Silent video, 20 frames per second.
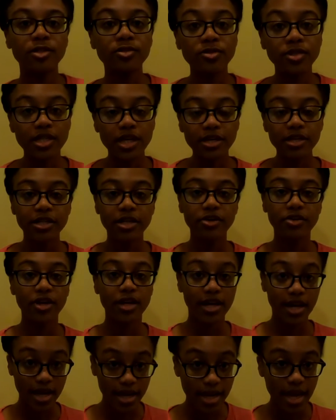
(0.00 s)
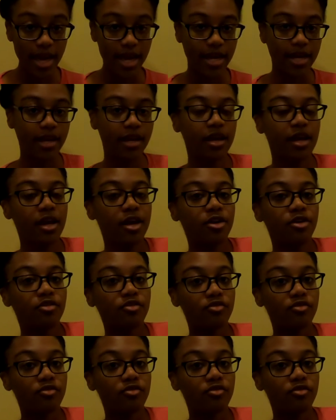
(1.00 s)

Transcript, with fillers: So, serotonin, again,